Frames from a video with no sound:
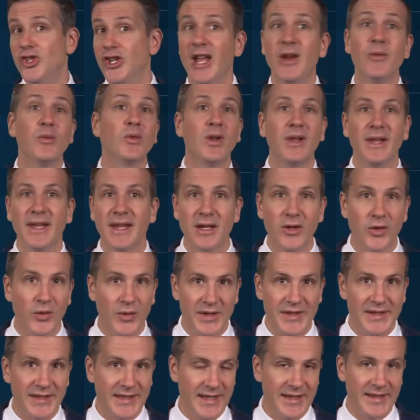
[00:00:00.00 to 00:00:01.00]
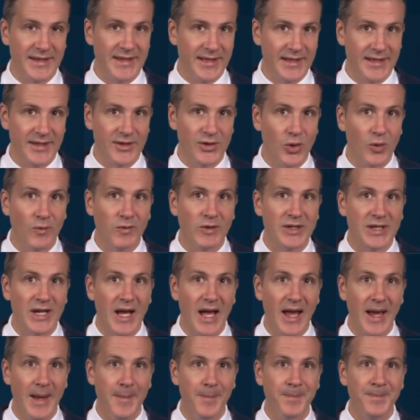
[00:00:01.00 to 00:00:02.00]
general increased incidence over
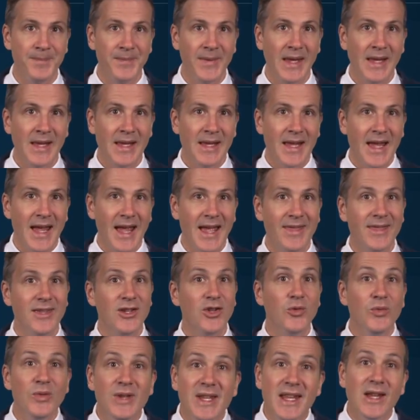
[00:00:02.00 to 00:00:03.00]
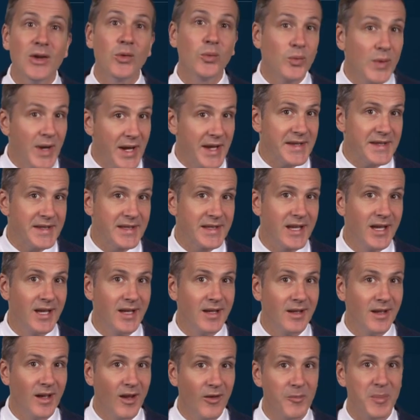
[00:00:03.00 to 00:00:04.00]
time and the unique risk
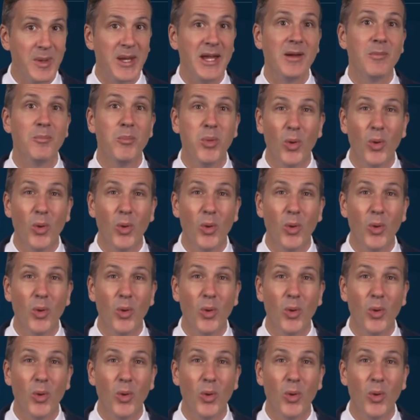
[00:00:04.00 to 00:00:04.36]
of being